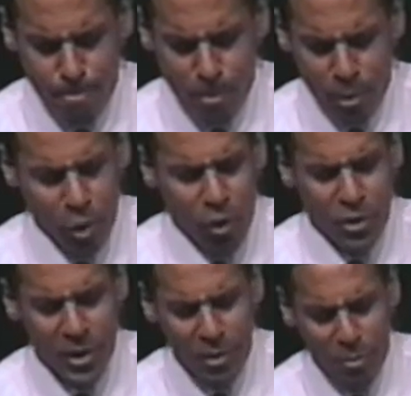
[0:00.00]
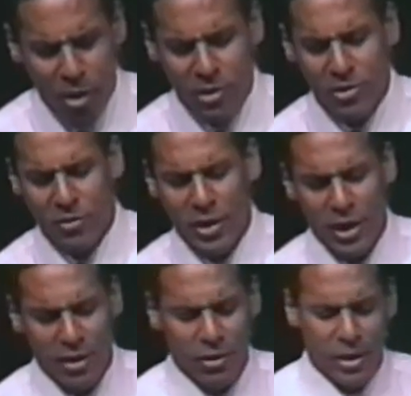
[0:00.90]
and all the other parts of the
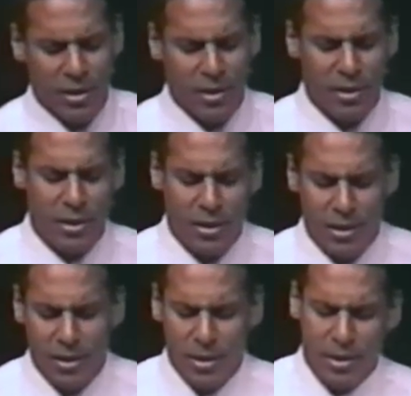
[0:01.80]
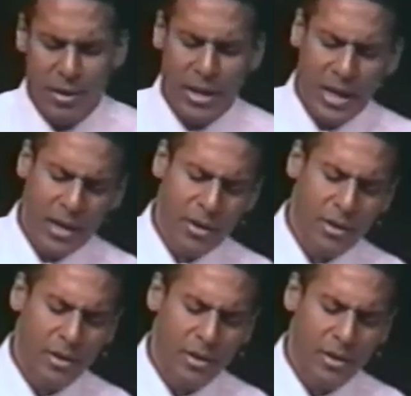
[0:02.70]
hearing, the ear.